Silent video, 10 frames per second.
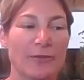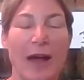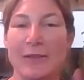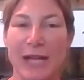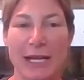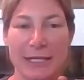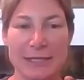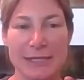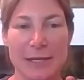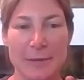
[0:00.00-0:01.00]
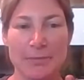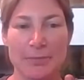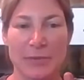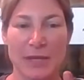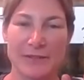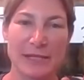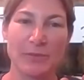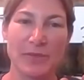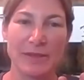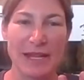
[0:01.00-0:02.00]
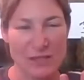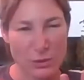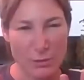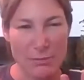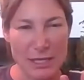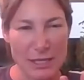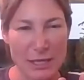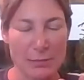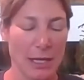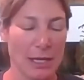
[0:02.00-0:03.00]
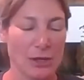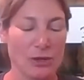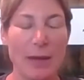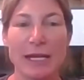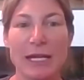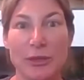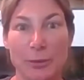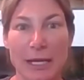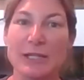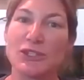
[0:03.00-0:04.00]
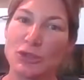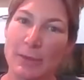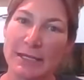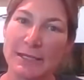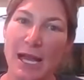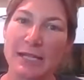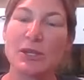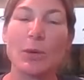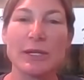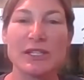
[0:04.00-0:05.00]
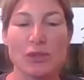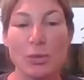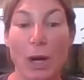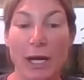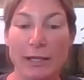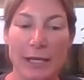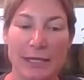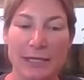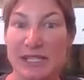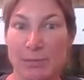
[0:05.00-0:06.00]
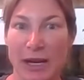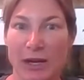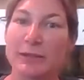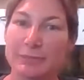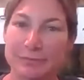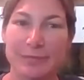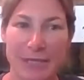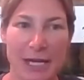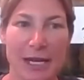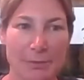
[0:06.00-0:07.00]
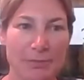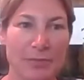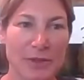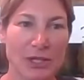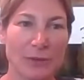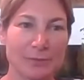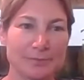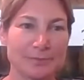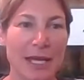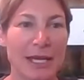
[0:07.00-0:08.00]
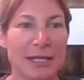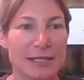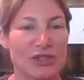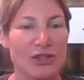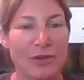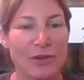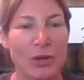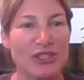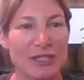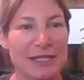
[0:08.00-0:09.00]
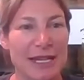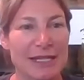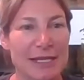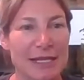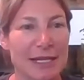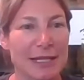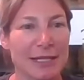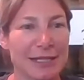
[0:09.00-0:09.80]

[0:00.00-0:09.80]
5 cuttings of something that's sort of medium, you might get 3 and 2 may die. So always do 1 in a spare. You know, did you have a question, Stacy?